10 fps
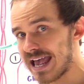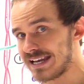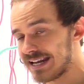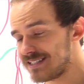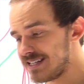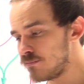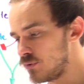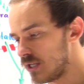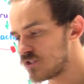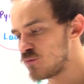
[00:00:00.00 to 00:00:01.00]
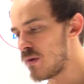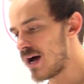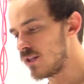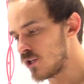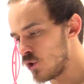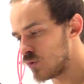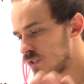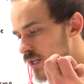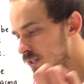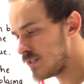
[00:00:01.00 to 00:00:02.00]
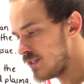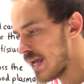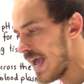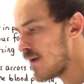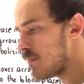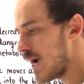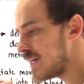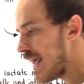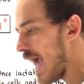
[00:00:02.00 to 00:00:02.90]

NAD plus molecules, nicotinamide,